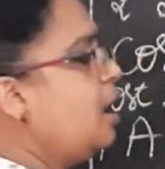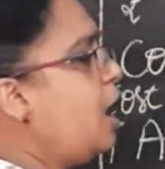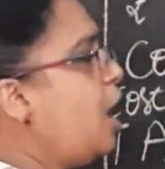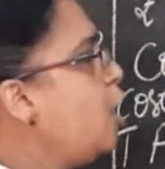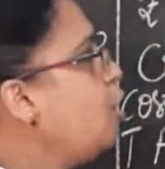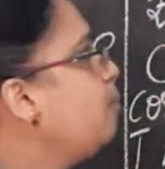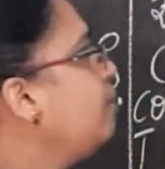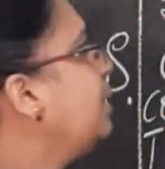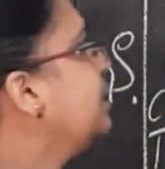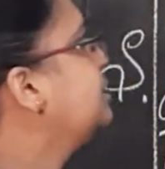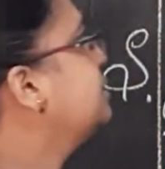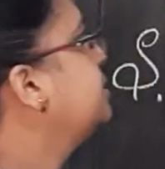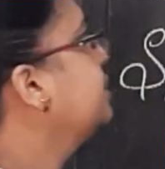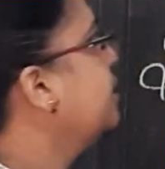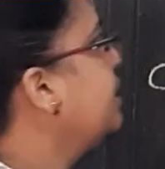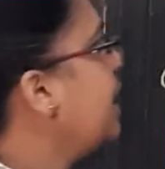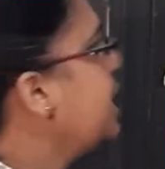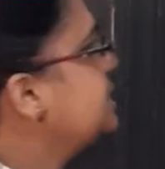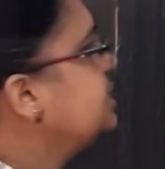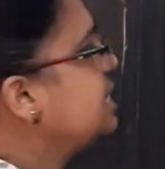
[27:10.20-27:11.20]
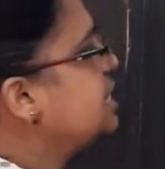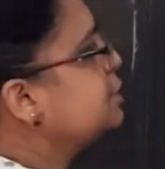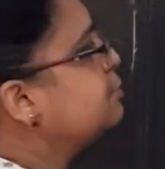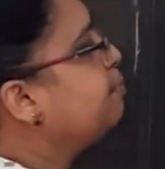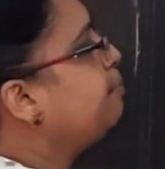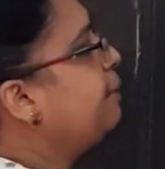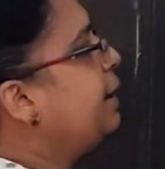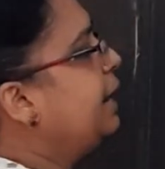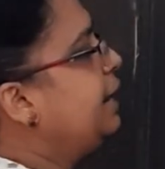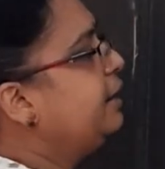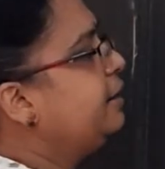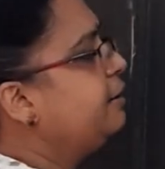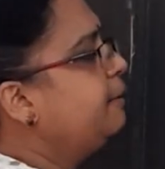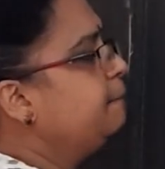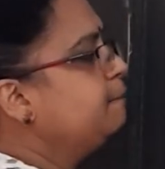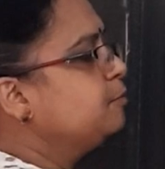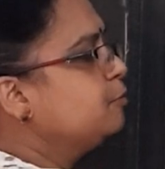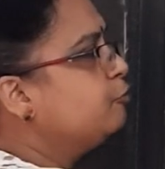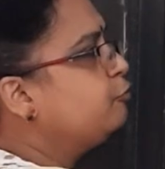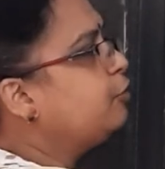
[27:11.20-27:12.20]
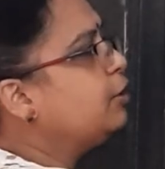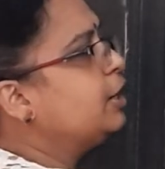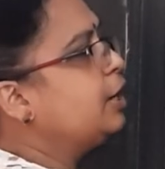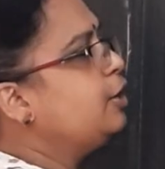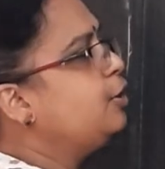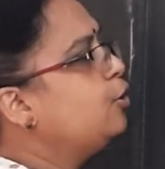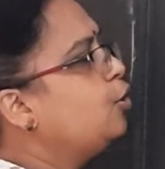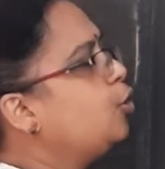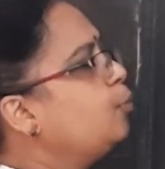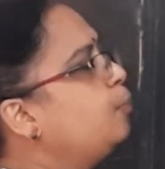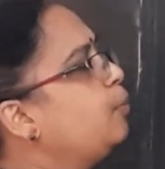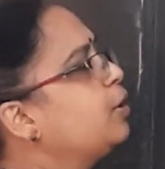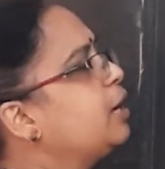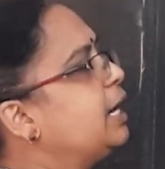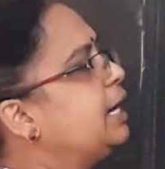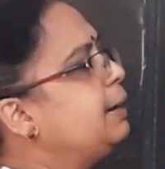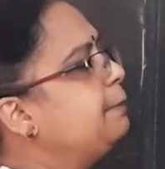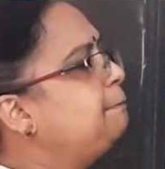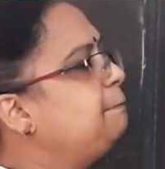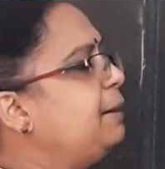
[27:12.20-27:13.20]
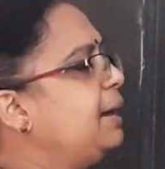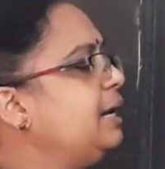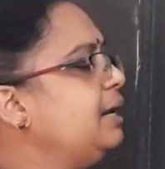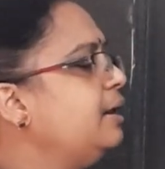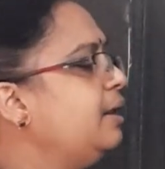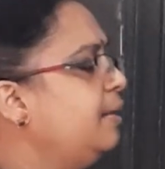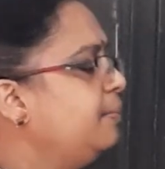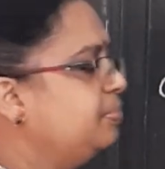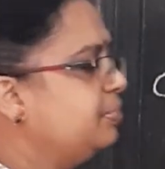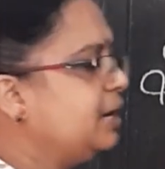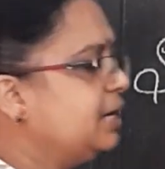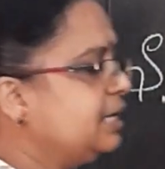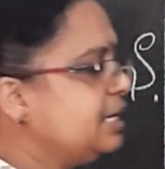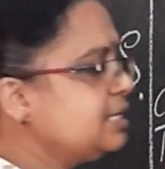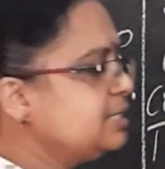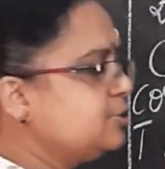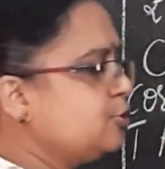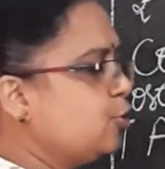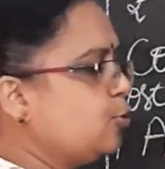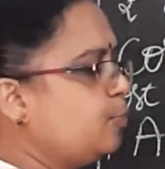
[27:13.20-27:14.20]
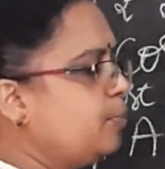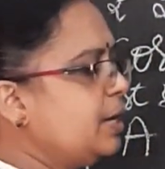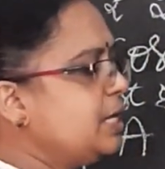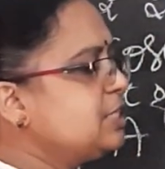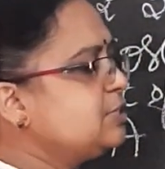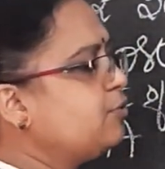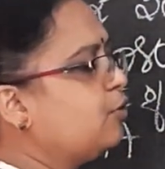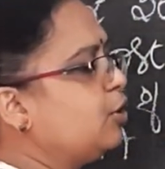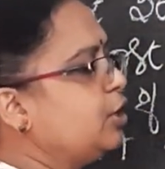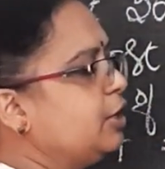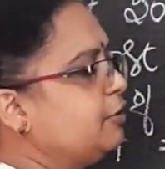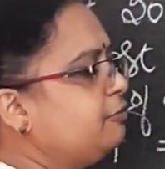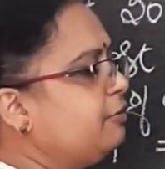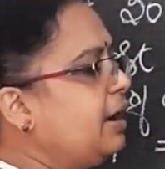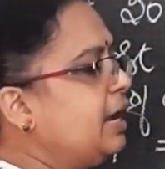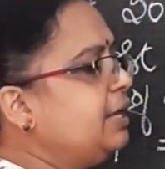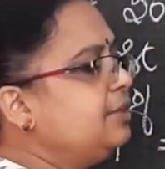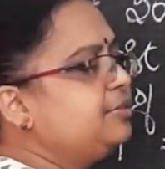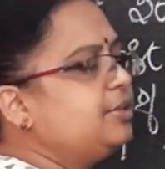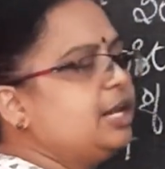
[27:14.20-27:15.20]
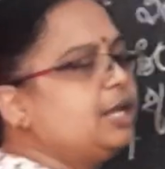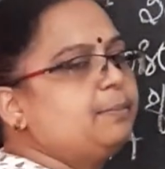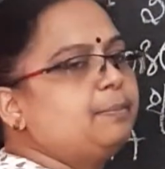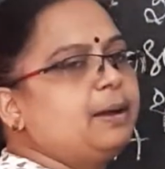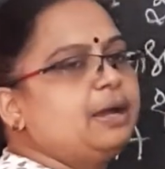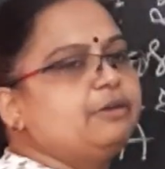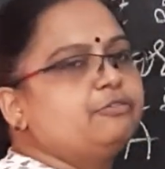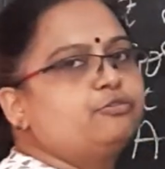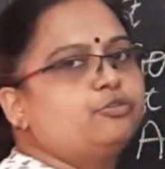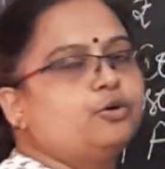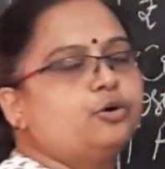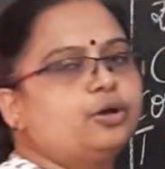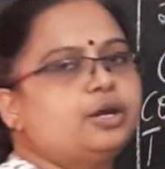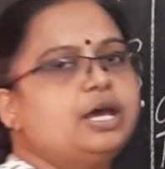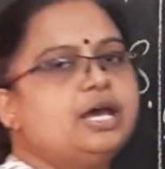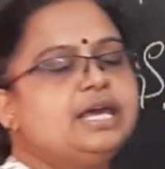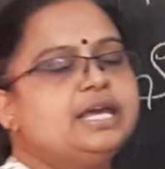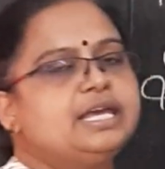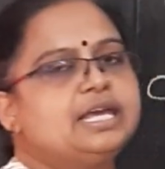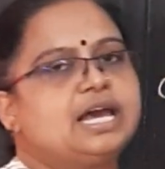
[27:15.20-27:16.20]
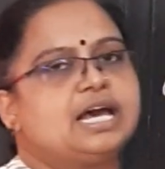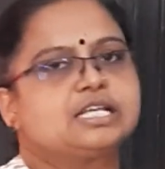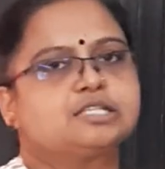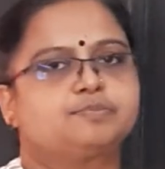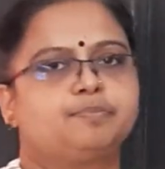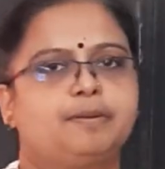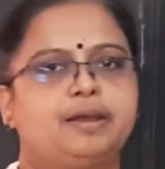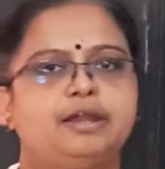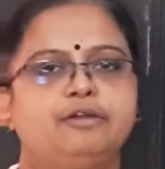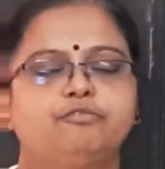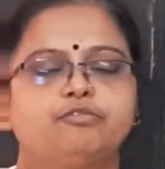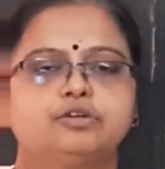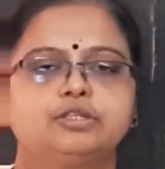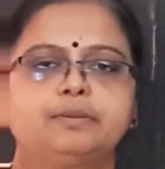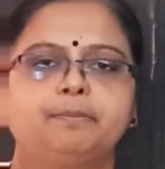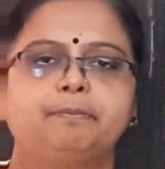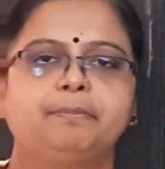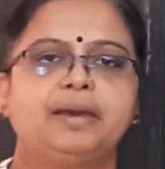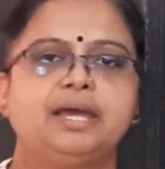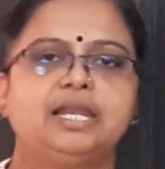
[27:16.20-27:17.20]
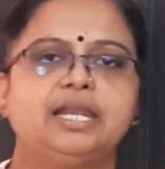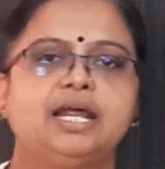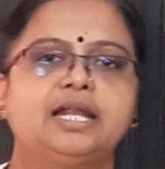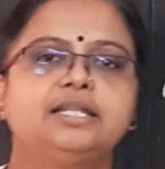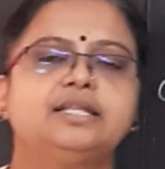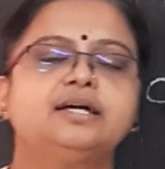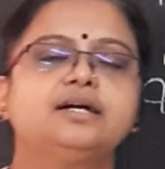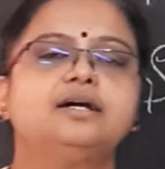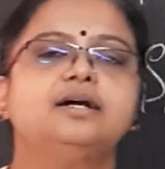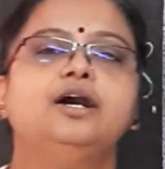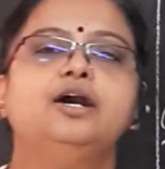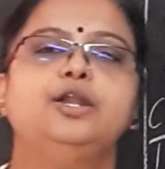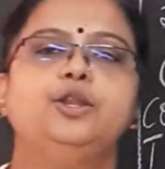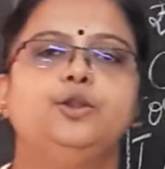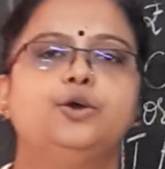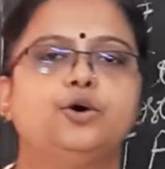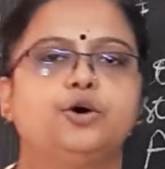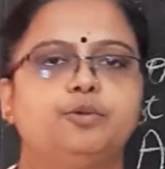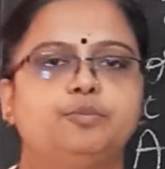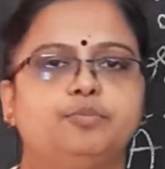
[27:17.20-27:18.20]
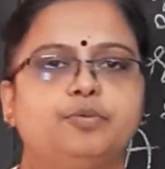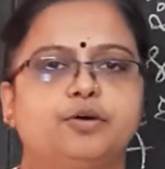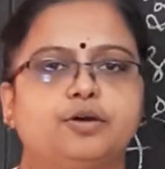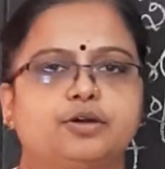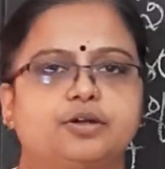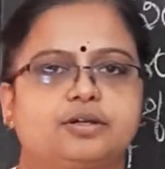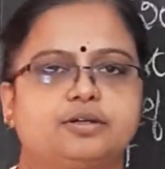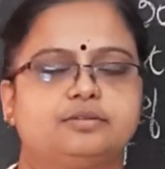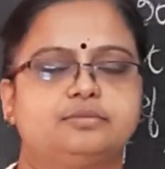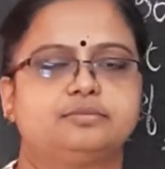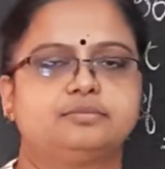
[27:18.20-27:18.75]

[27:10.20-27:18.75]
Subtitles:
How much Raj has spent for a notebook and a pen? That is rupees 45, 3 by 4. He has spent for the pen and the notebook.